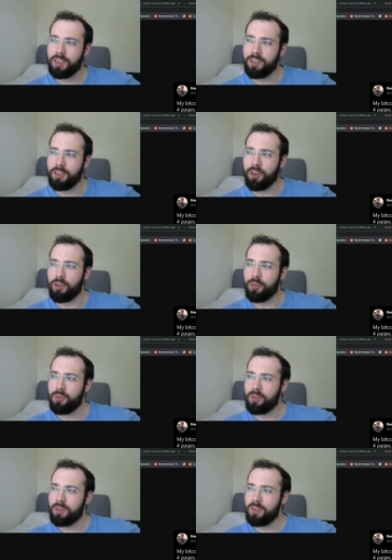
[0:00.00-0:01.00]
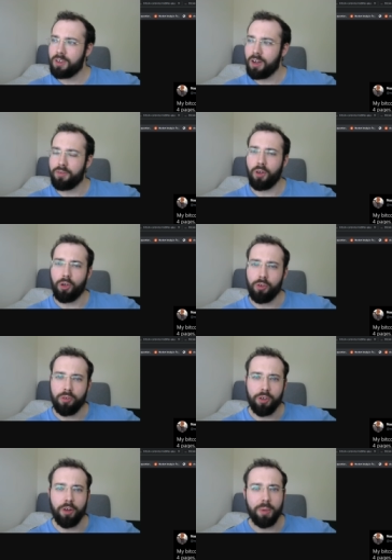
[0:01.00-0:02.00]
you know I follow
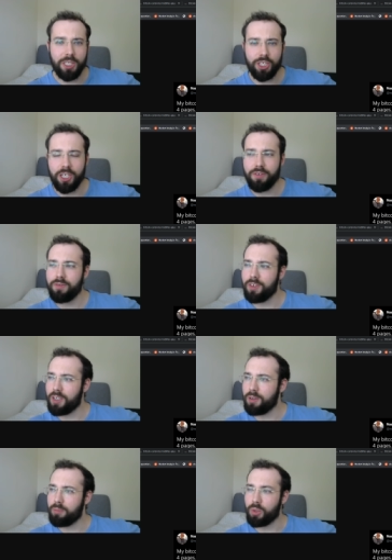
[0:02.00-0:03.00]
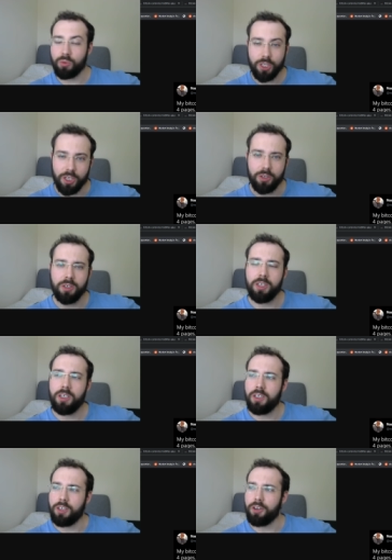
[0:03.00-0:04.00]
you know Peter Schiff, uh, but also
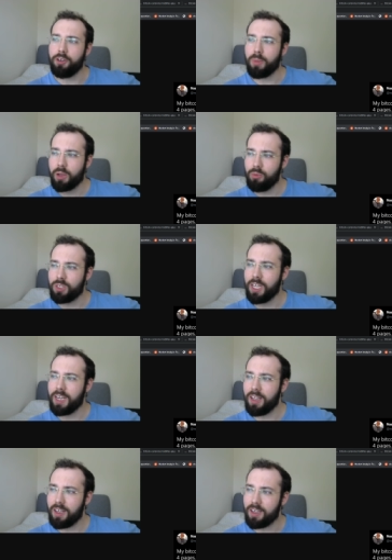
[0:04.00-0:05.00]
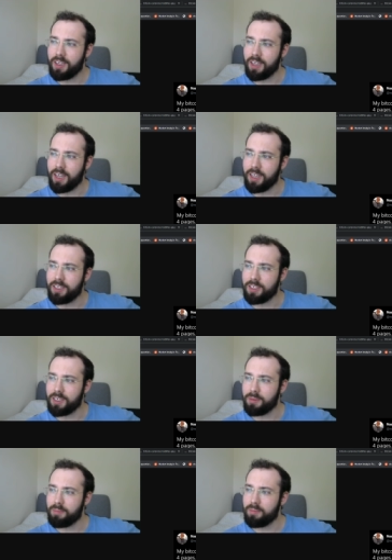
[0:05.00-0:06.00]
you know Michael Saylor and
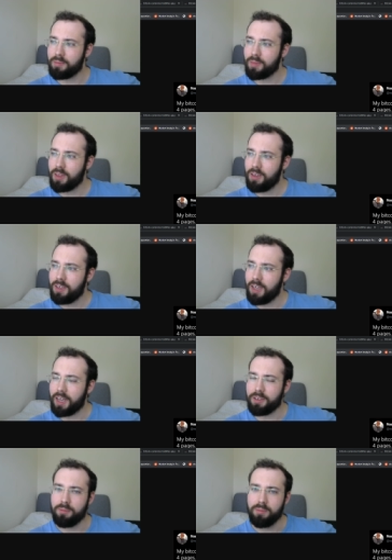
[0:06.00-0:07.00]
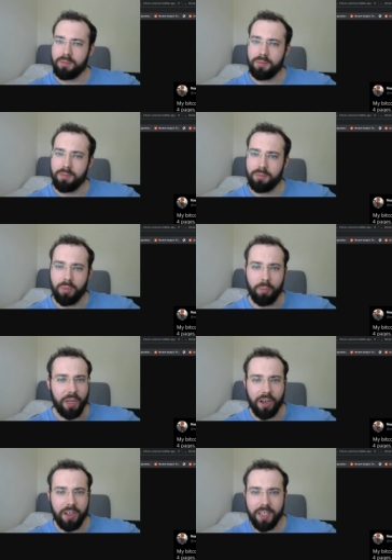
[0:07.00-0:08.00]
um, Adam
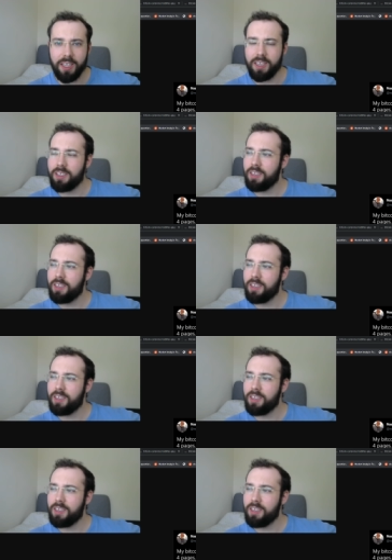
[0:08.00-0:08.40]
Pompliano,